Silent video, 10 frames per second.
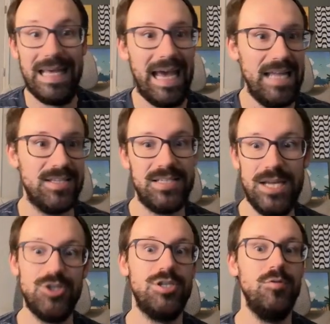and
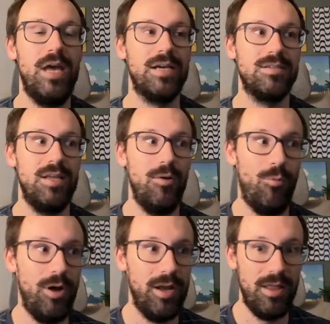stage 2 decks that
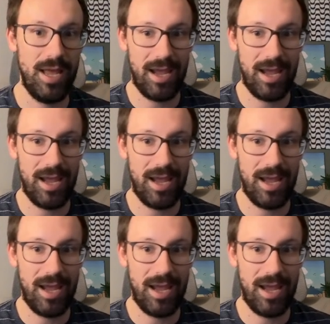want to like